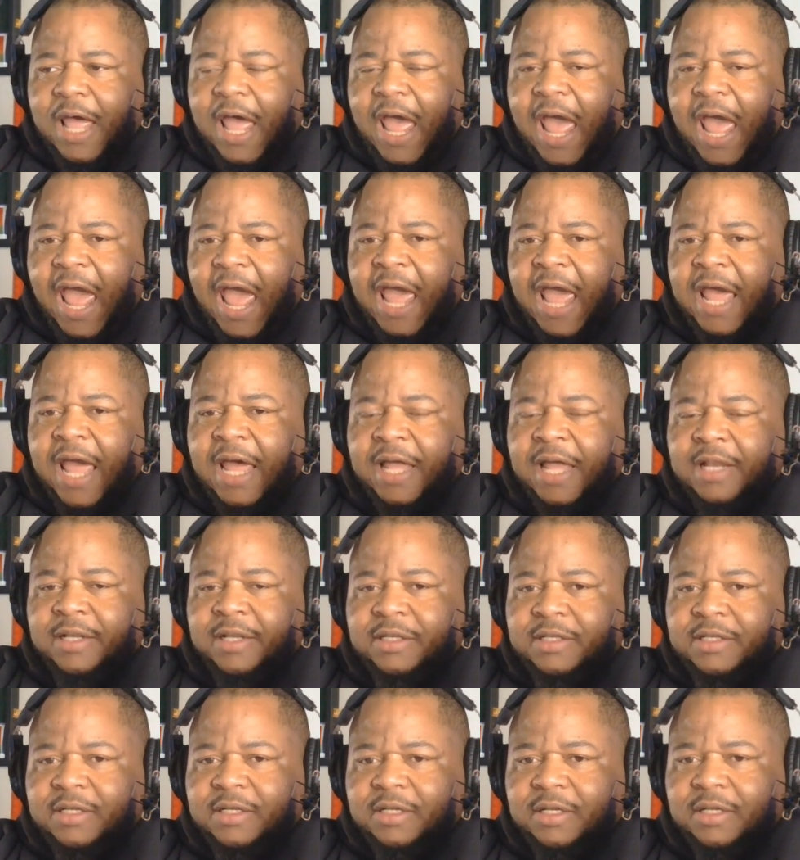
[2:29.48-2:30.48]

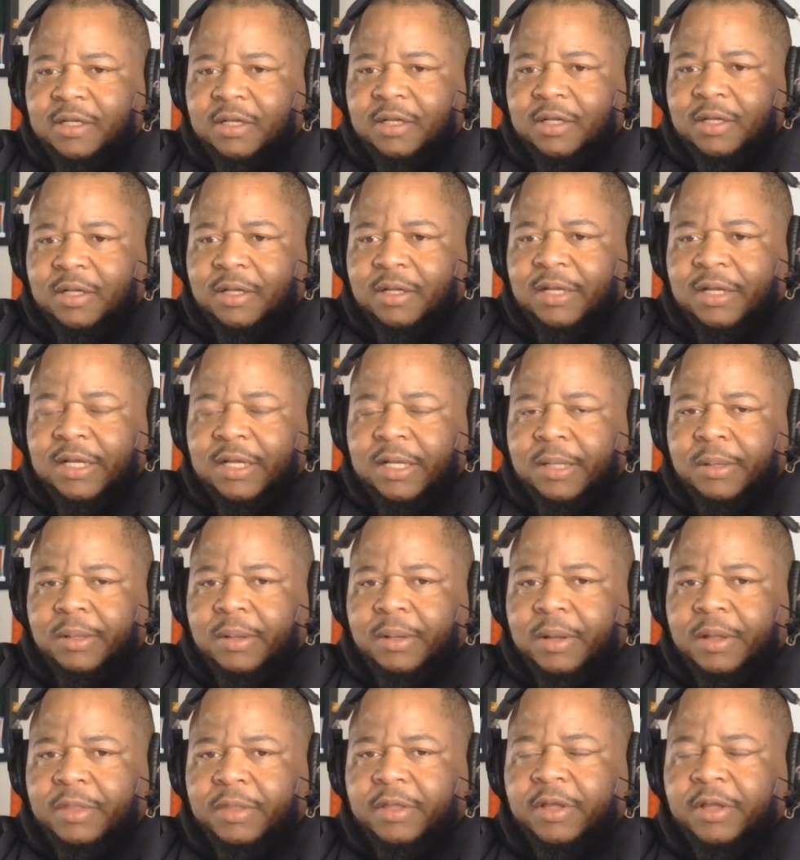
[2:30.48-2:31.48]
And
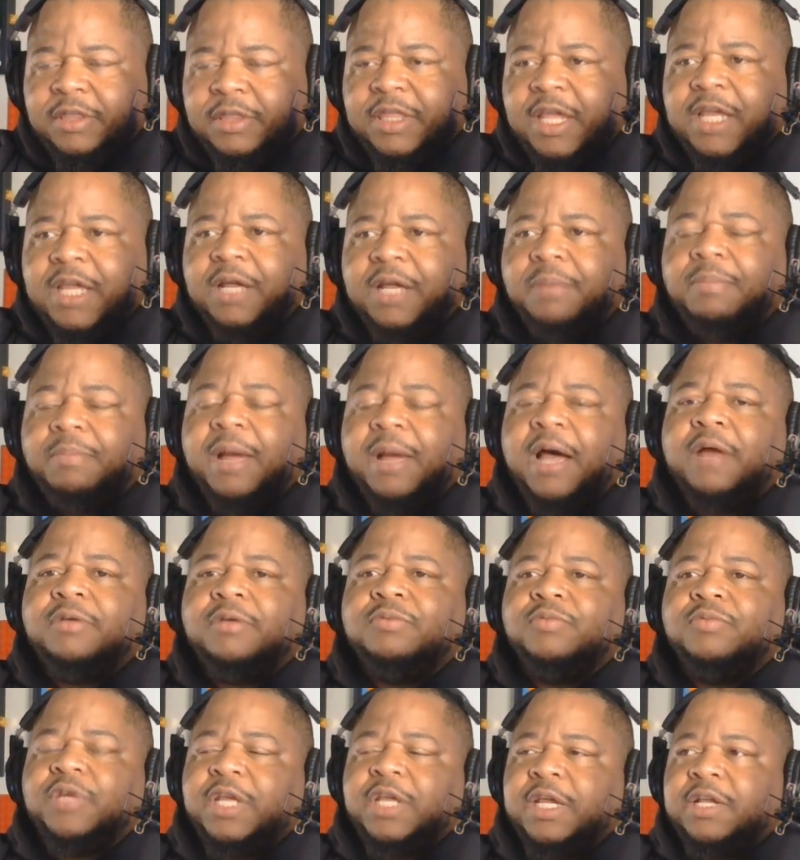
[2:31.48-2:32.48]
the thing
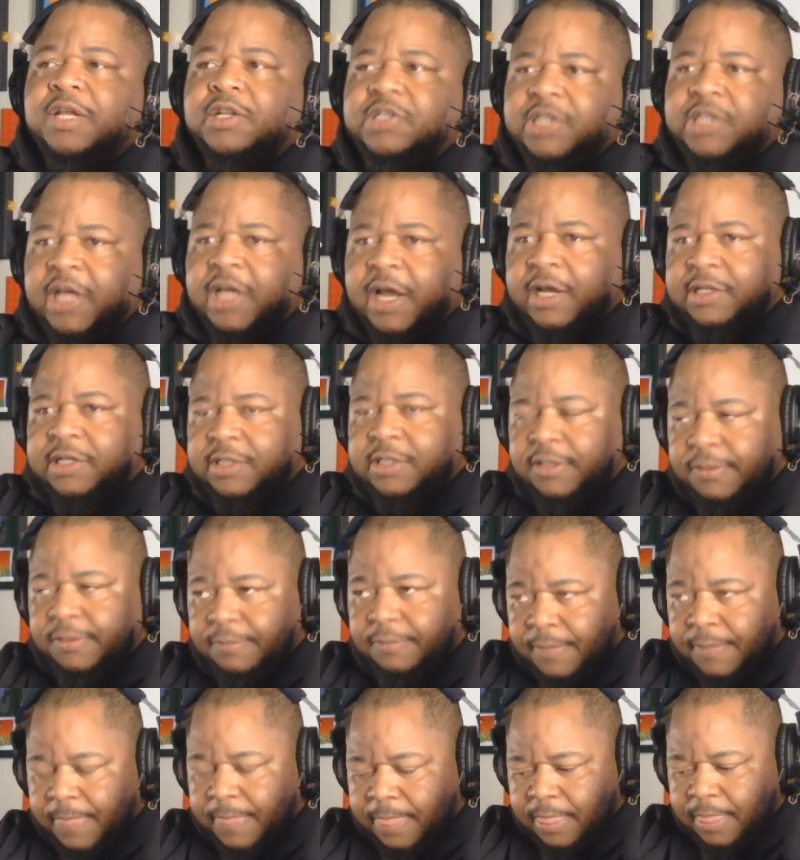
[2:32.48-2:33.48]
about Rakia Jackson,
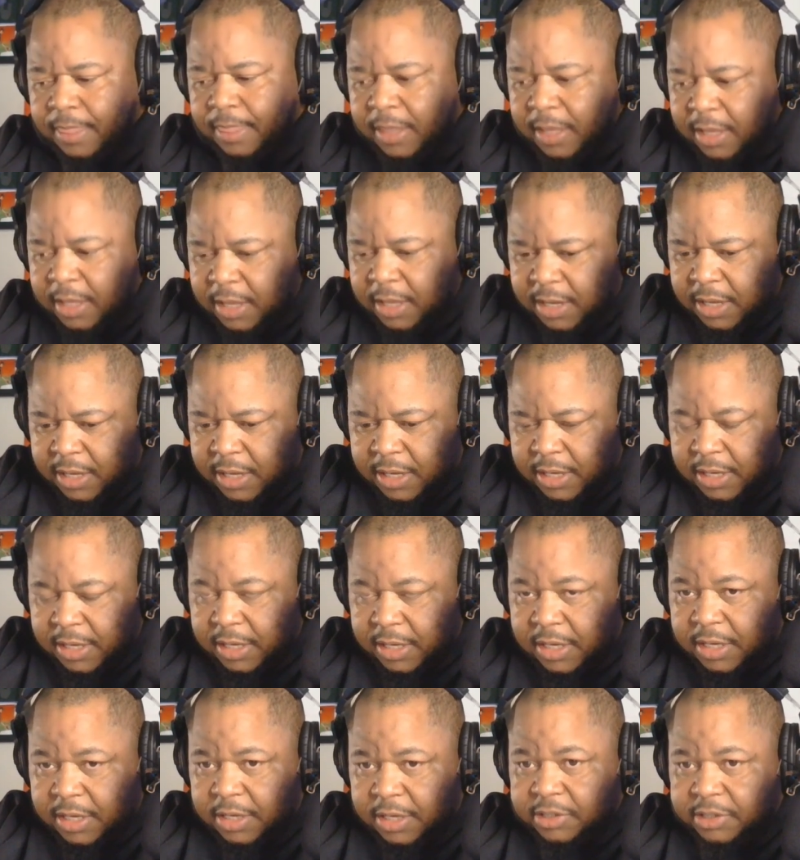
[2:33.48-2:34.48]

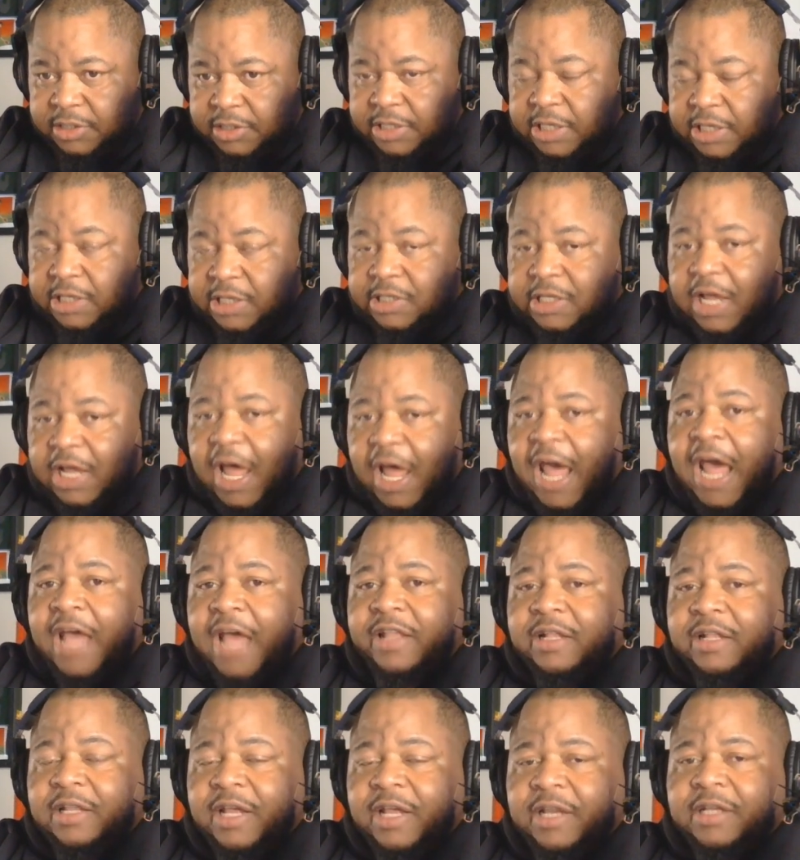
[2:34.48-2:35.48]
she's
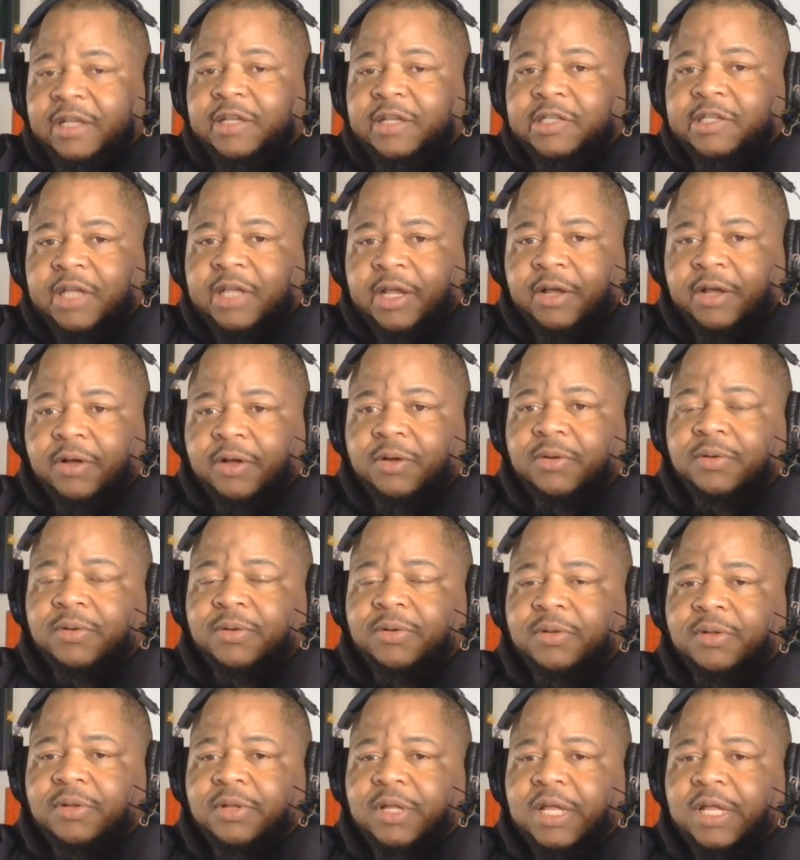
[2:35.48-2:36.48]
athletic as hell,
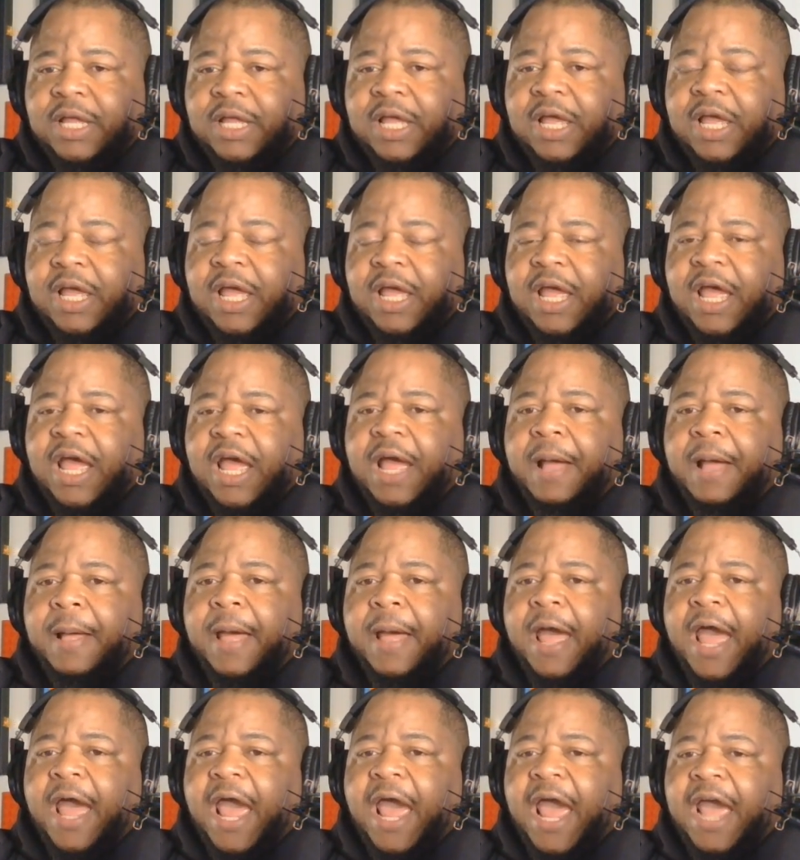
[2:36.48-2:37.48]

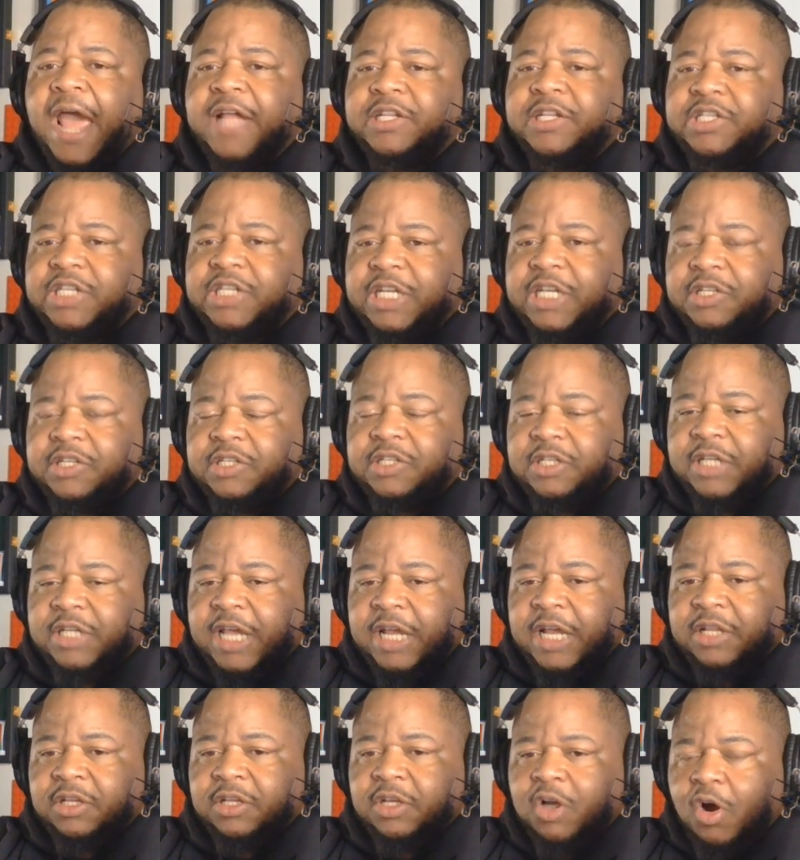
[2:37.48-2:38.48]
and she's
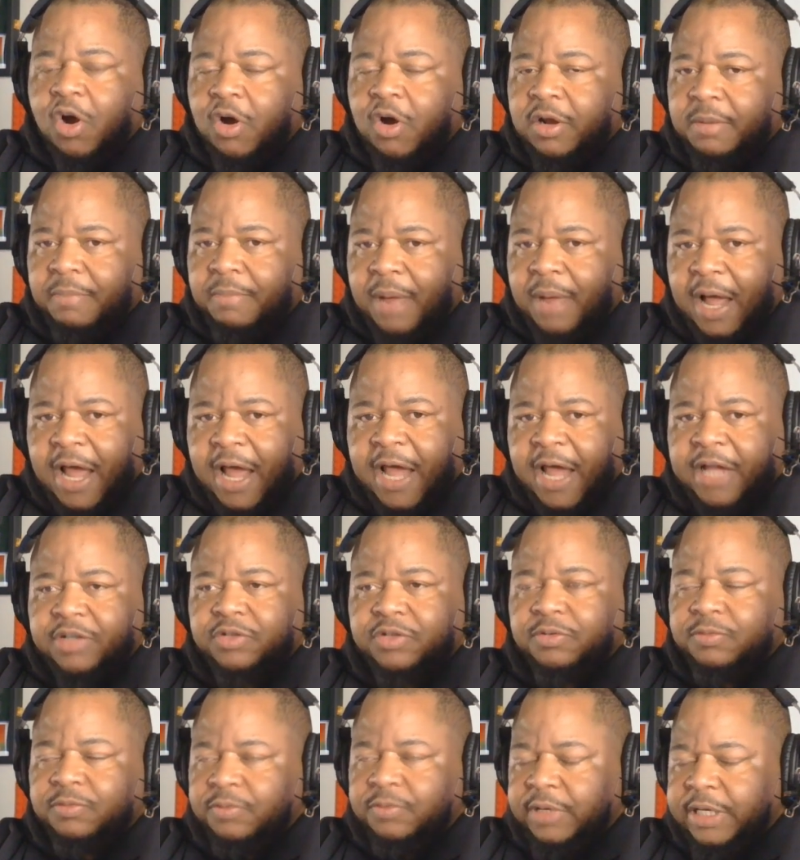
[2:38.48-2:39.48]
getting guarded by
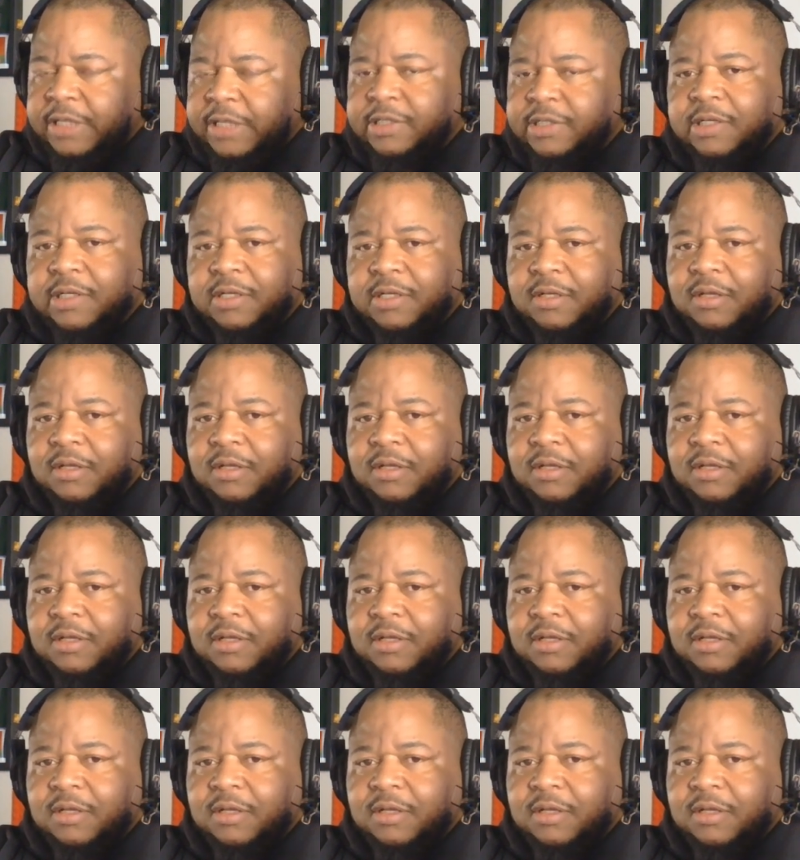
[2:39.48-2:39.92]
Angel Reese.